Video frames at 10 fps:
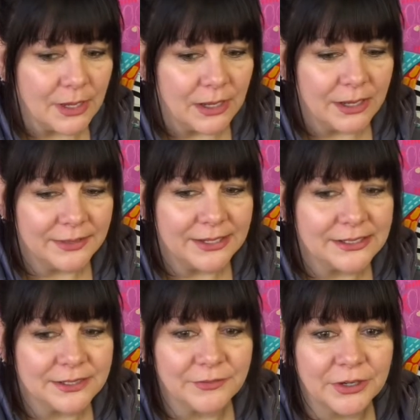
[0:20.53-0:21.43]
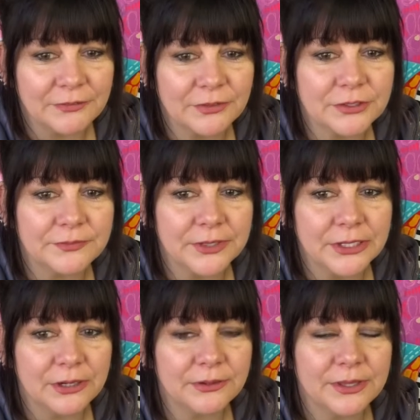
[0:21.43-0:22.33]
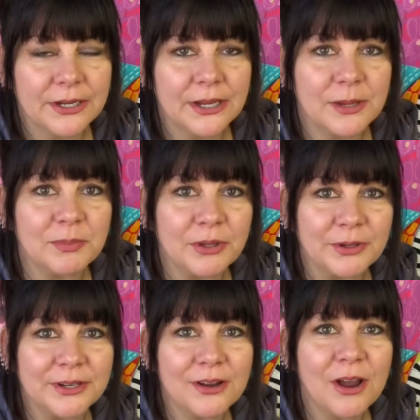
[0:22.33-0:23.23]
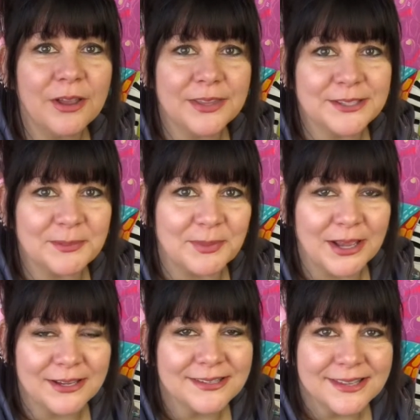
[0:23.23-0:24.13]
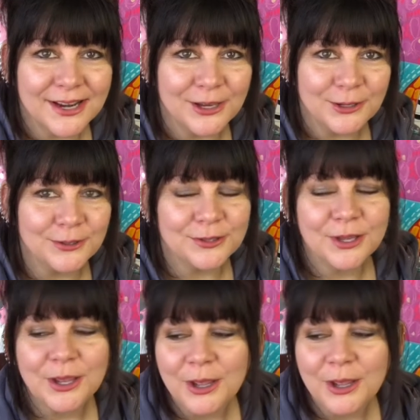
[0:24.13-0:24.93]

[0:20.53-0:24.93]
I think it's the very first video that I uploaded on the supplies that I use